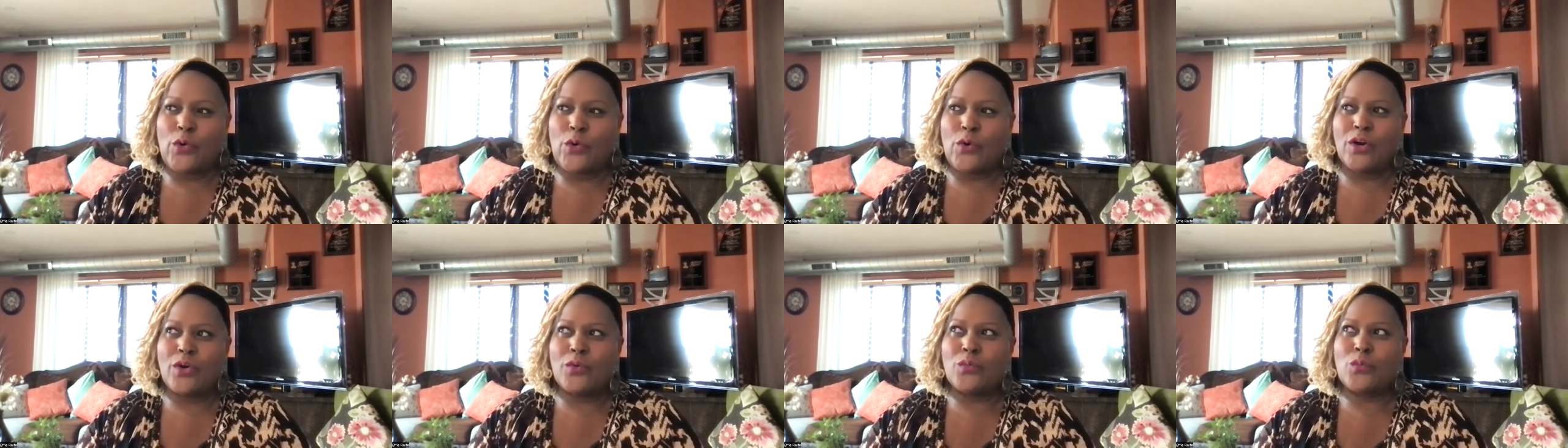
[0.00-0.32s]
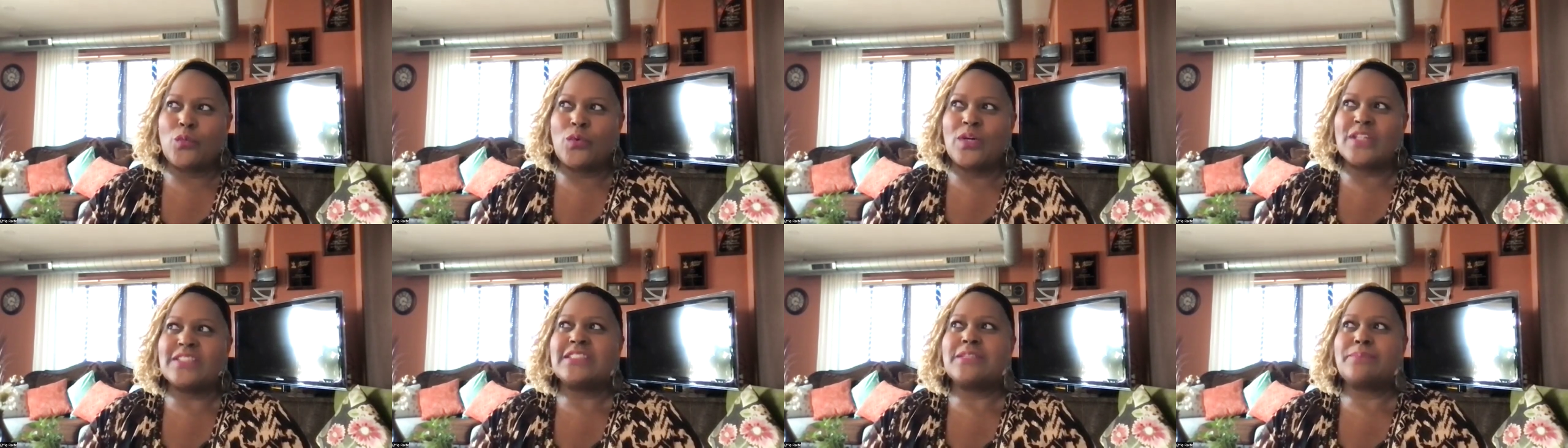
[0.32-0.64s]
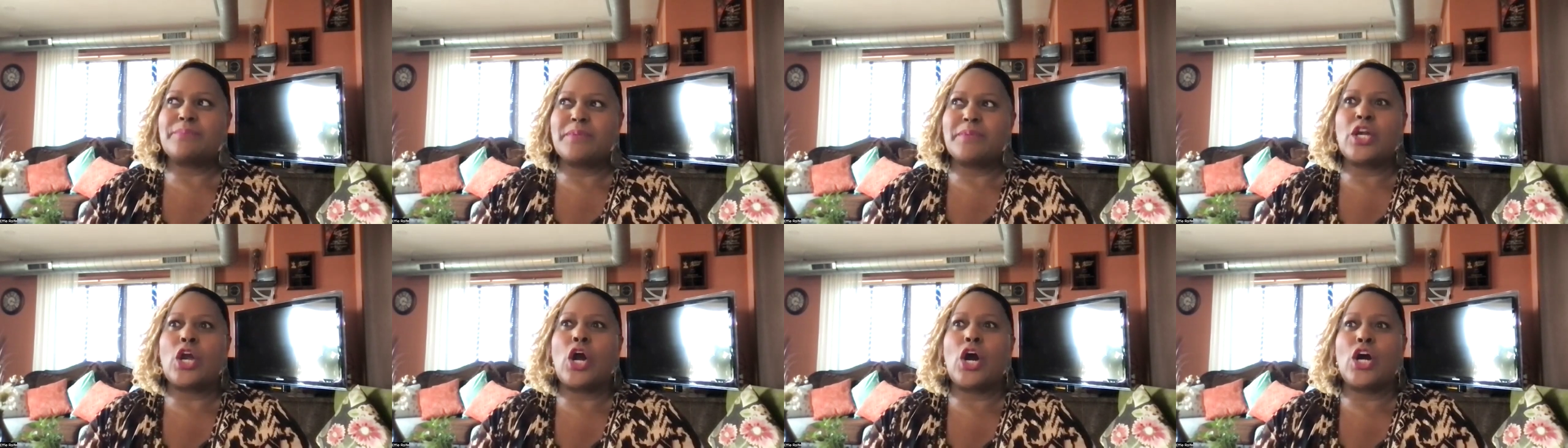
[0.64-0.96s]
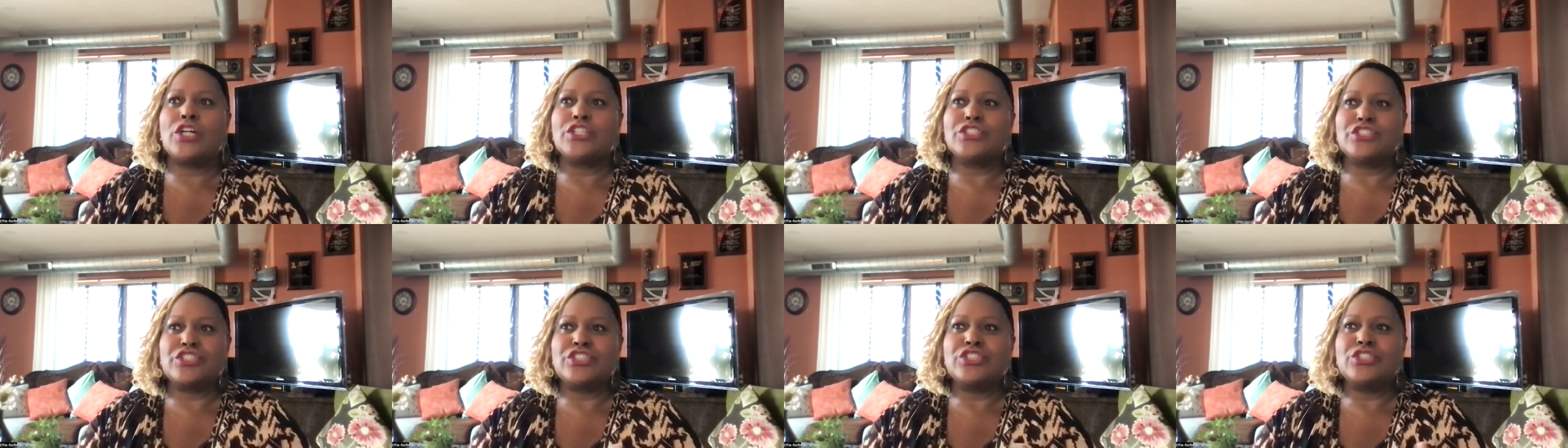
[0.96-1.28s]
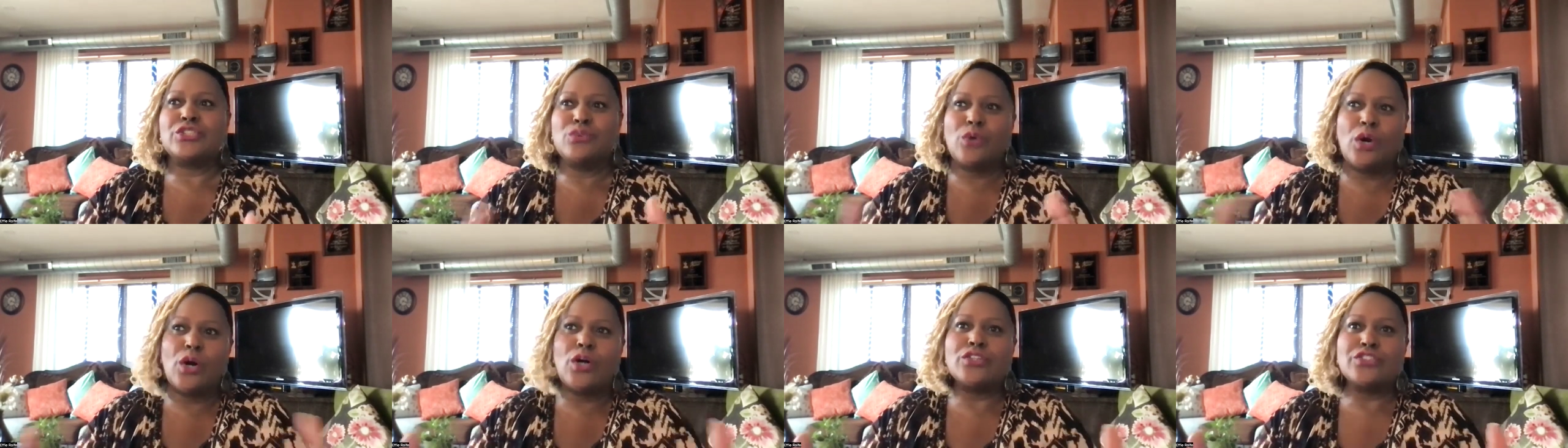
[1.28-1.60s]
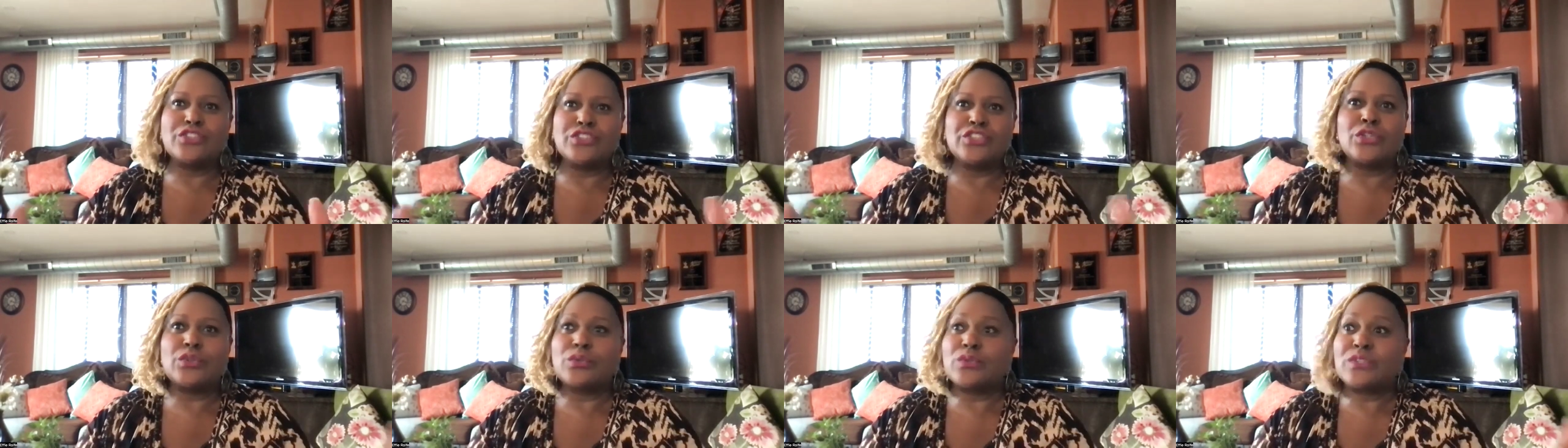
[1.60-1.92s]
or was it because you
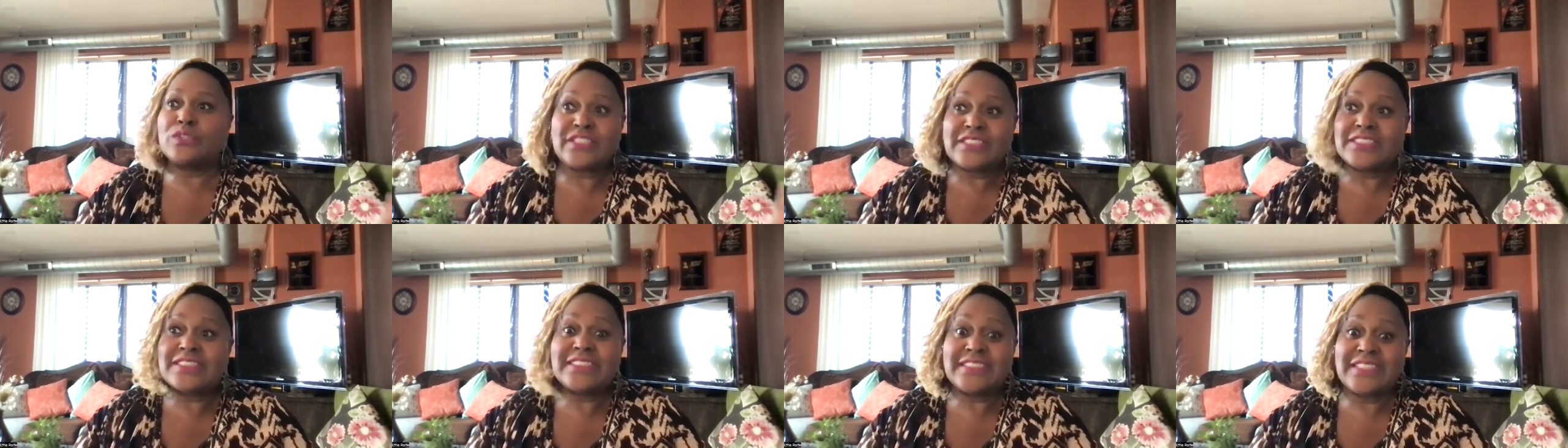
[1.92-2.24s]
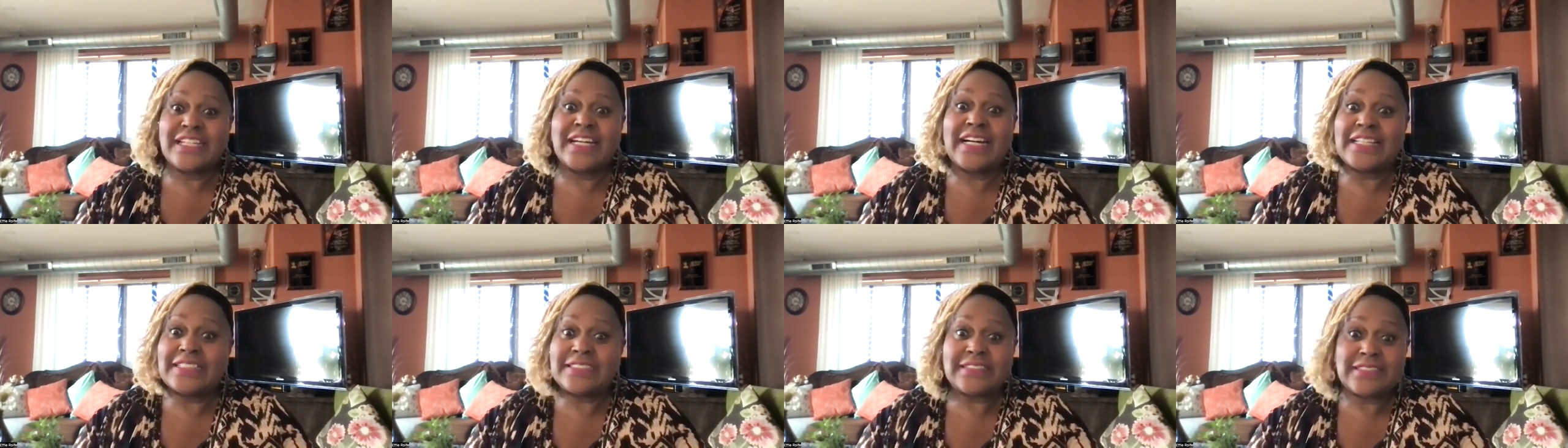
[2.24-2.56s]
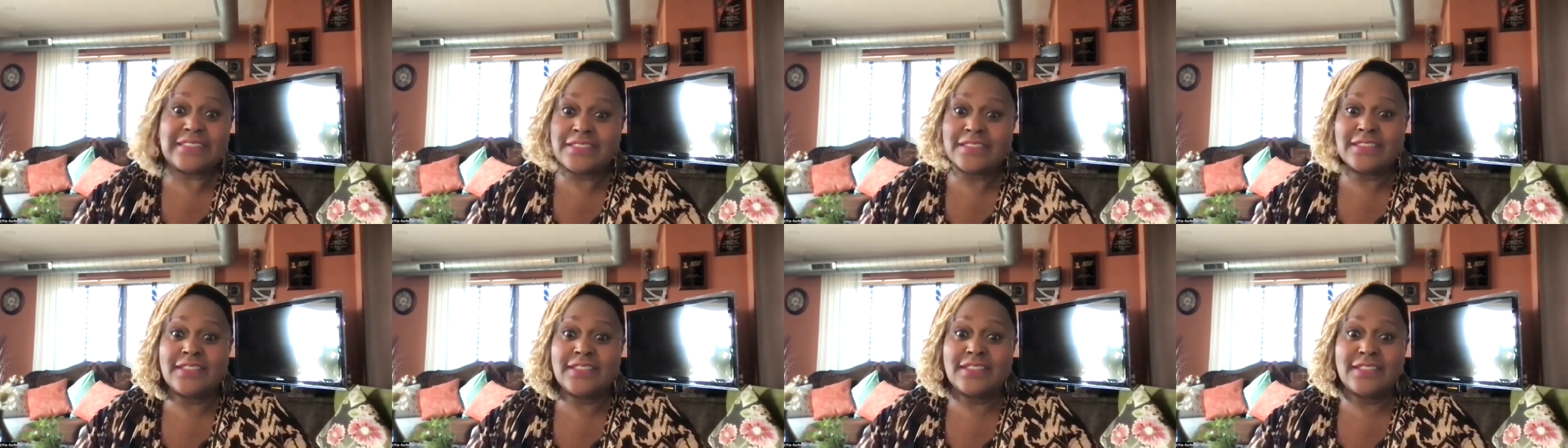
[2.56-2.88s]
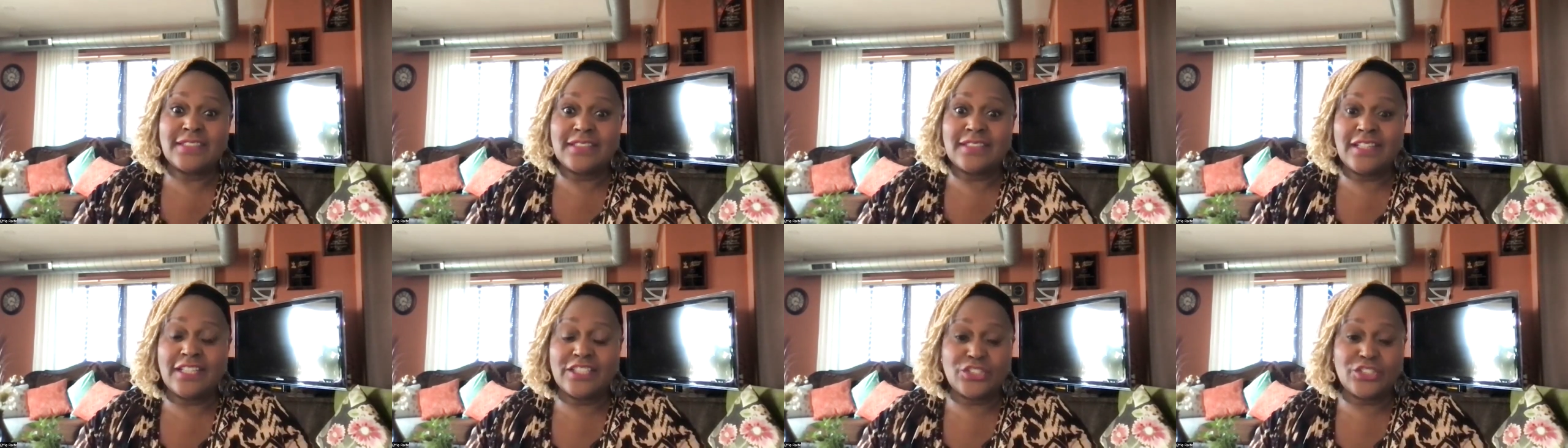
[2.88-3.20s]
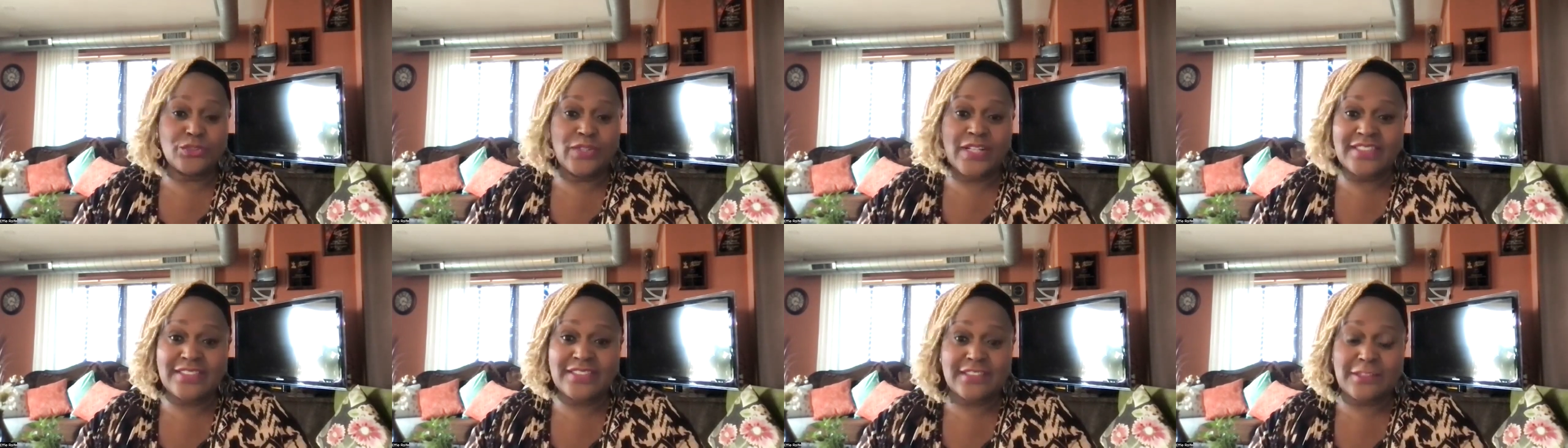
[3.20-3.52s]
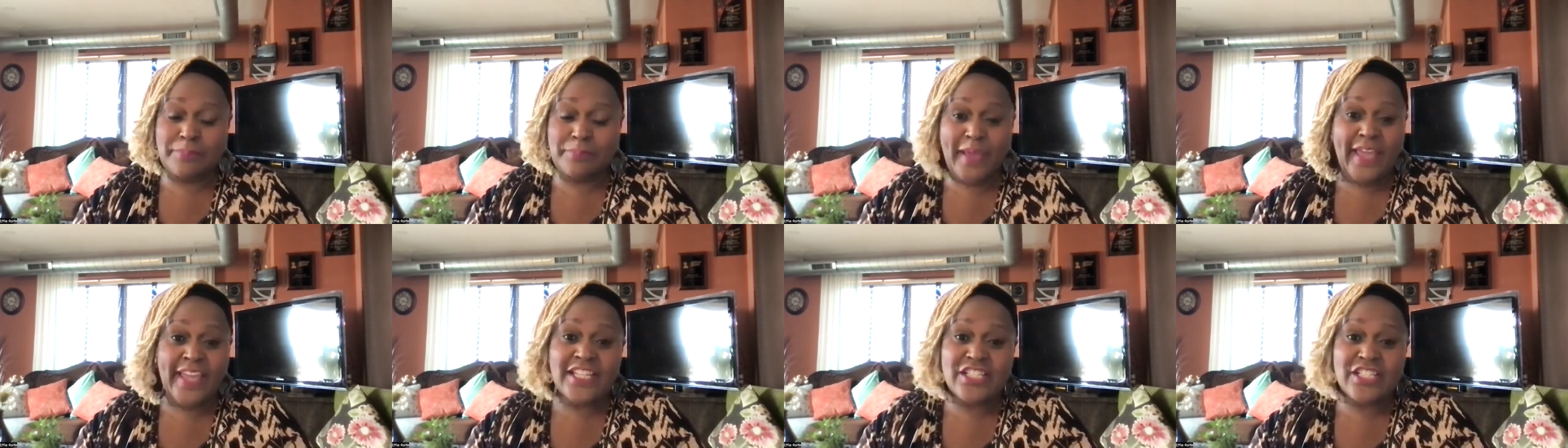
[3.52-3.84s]
also could not address
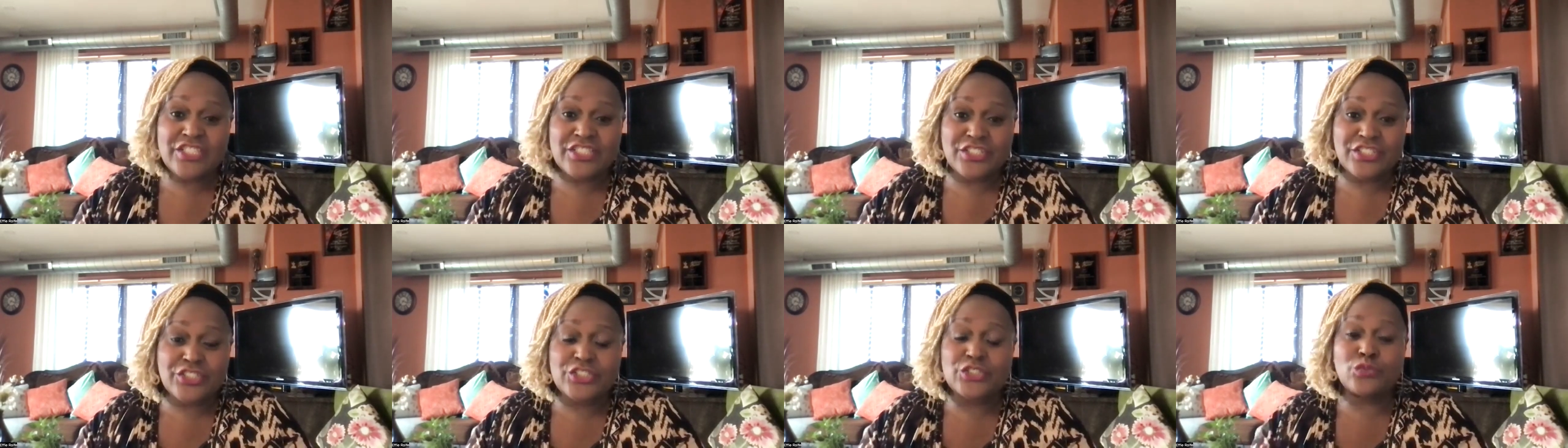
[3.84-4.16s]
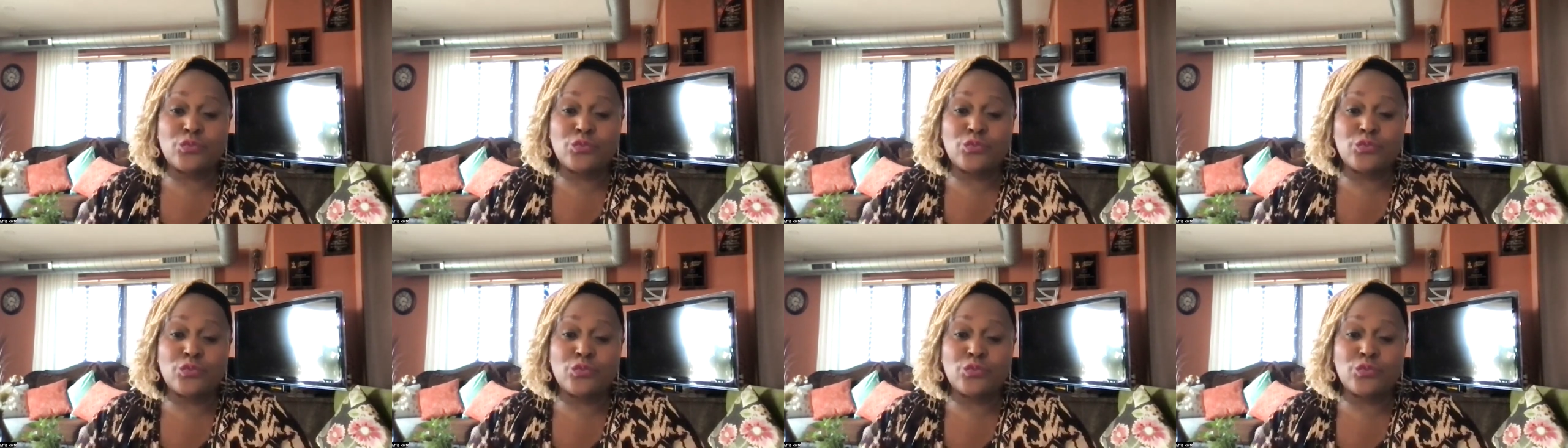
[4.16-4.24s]
the patients?